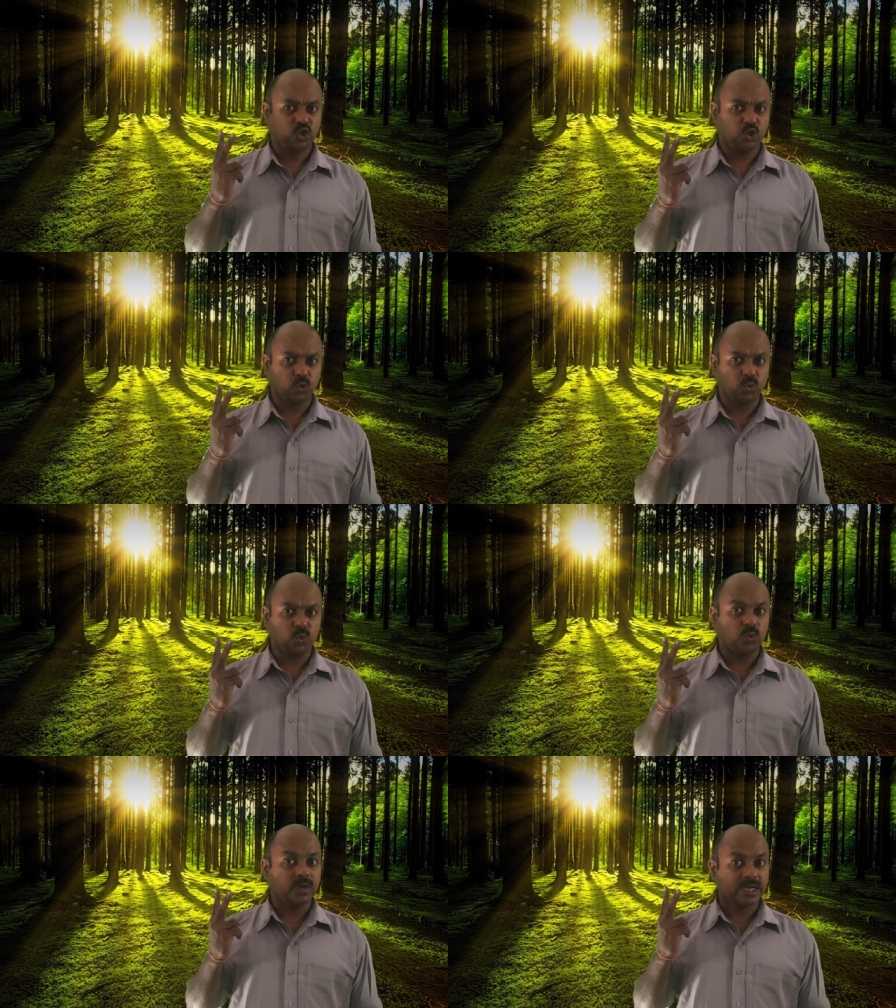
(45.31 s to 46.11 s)
2,
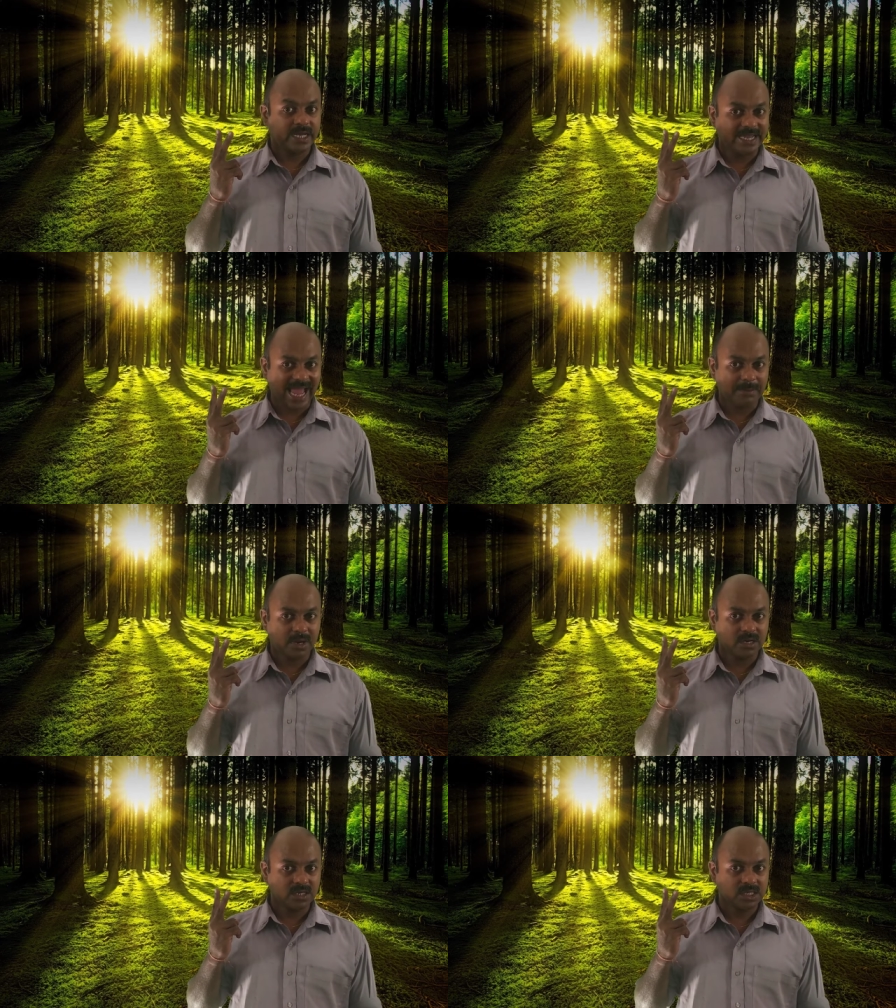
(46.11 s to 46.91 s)

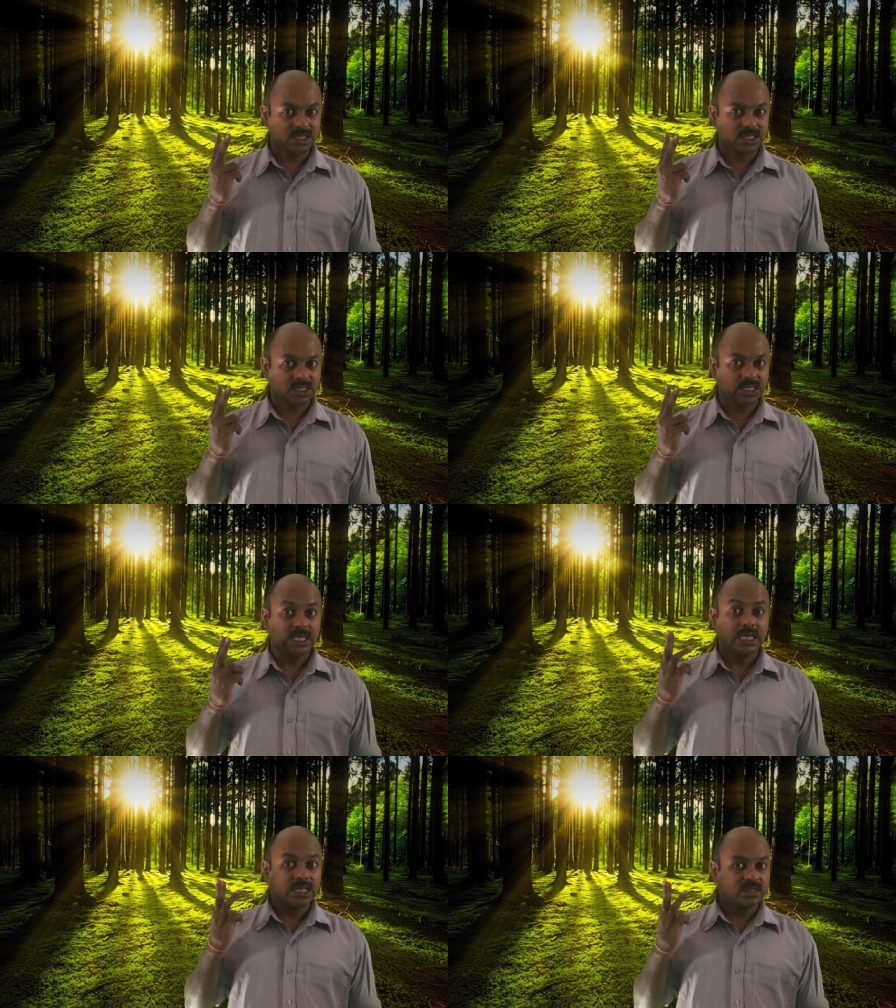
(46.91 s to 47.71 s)
grammar,
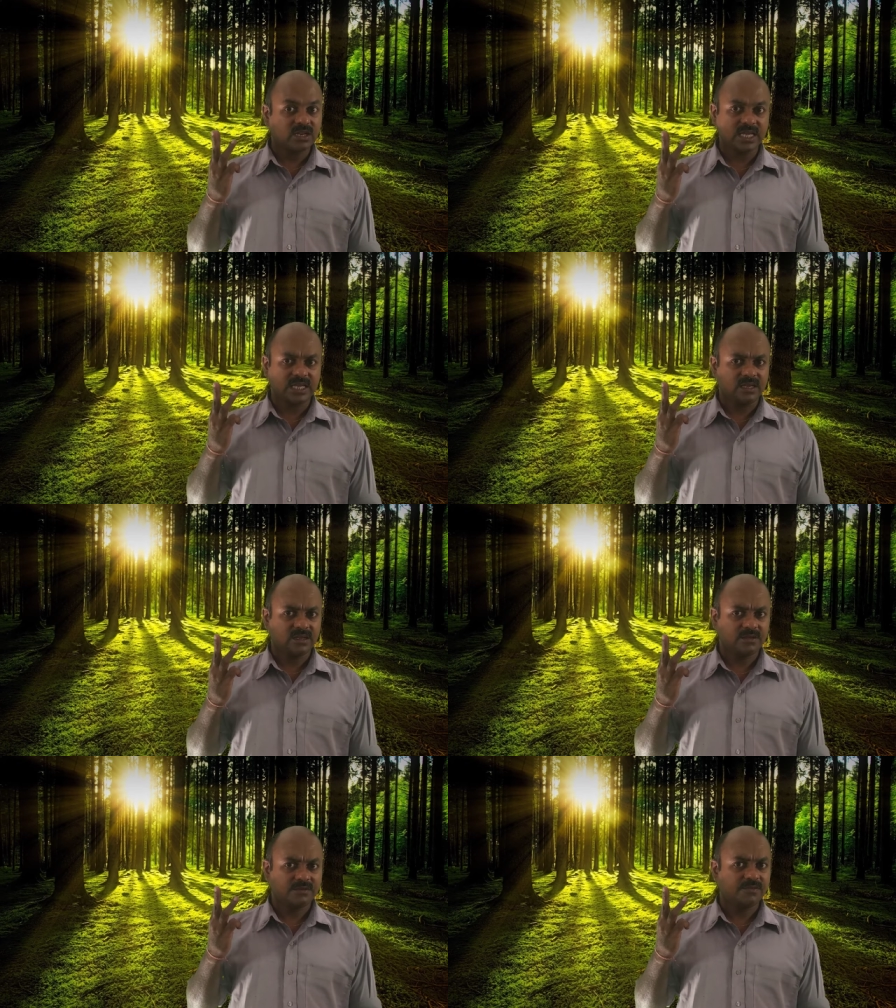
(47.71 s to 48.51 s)
3,
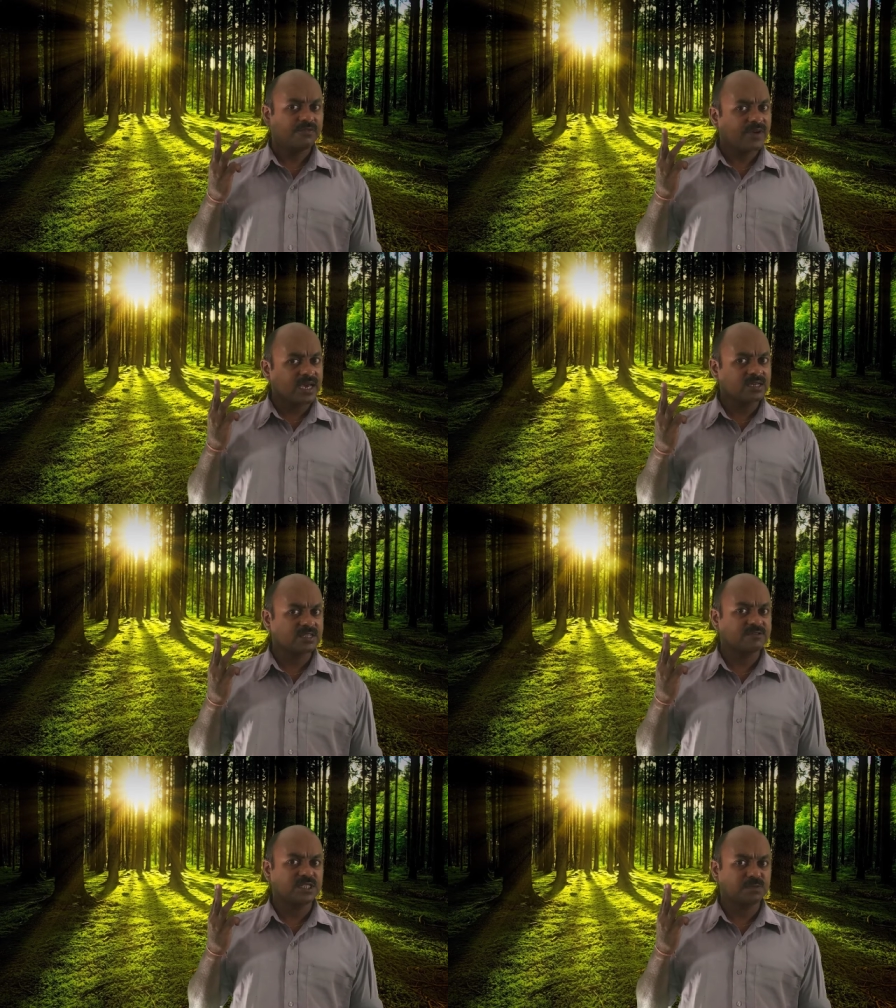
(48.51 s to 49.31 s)
figures
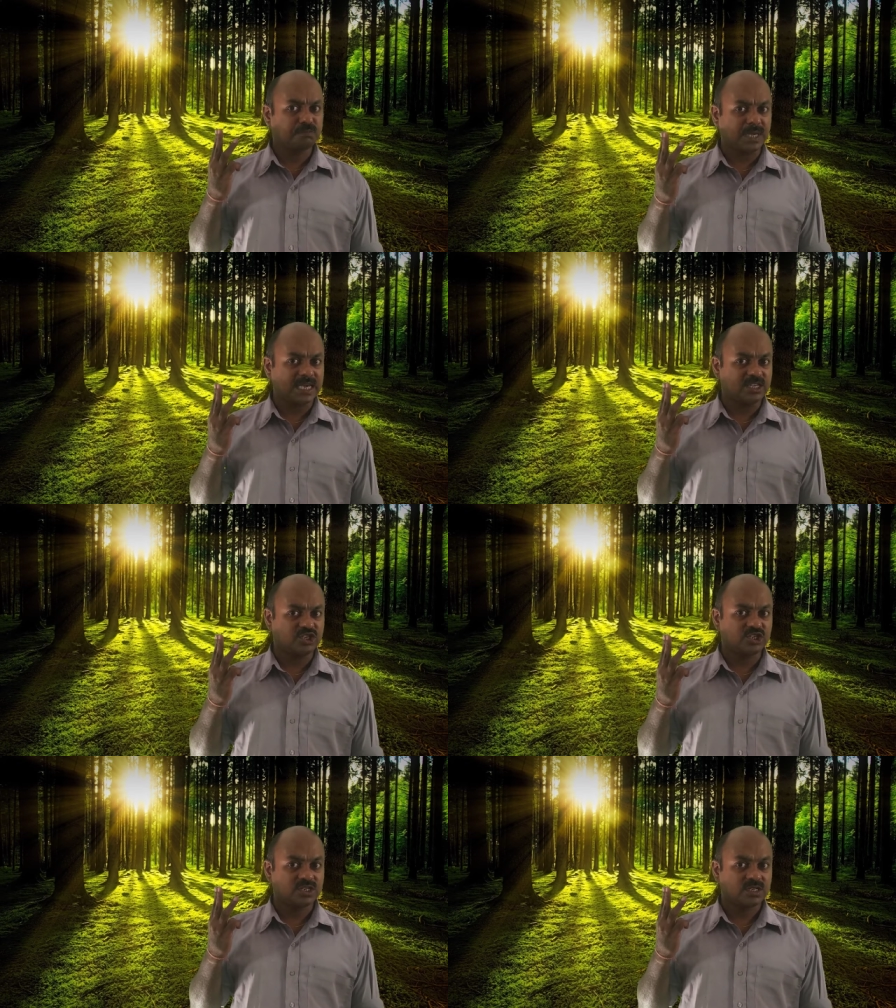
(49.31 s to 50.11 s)
of
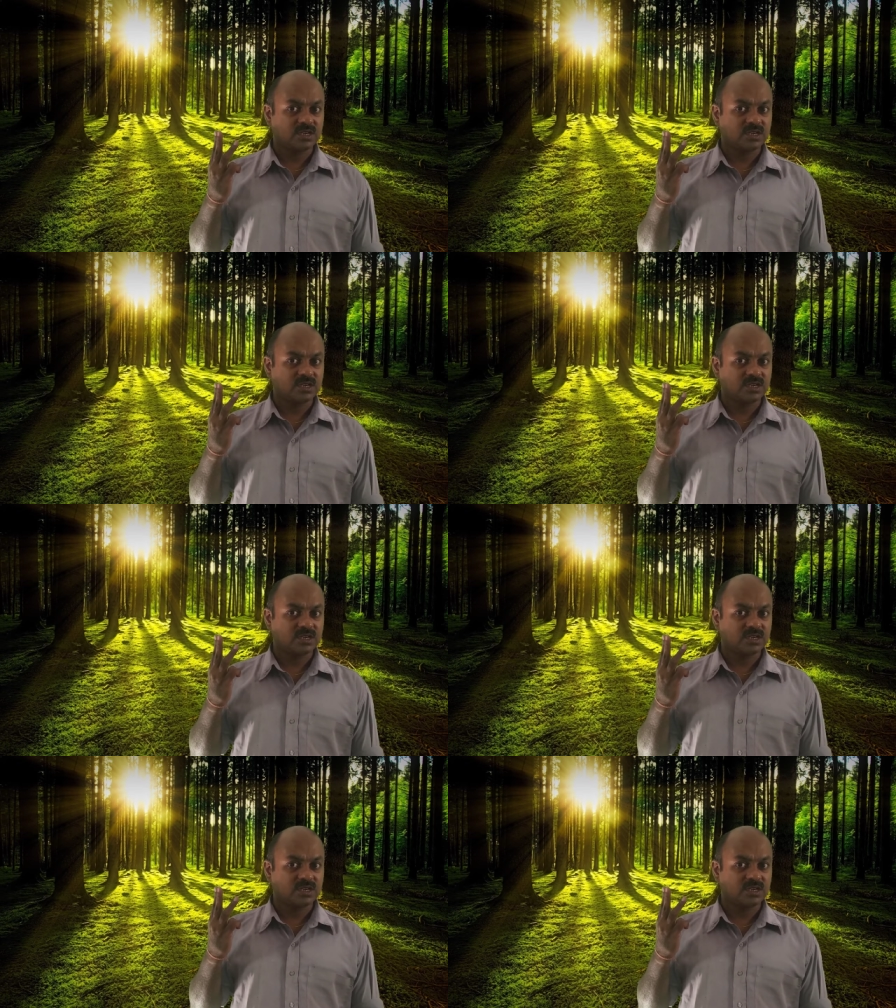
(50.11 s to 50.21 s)
speech,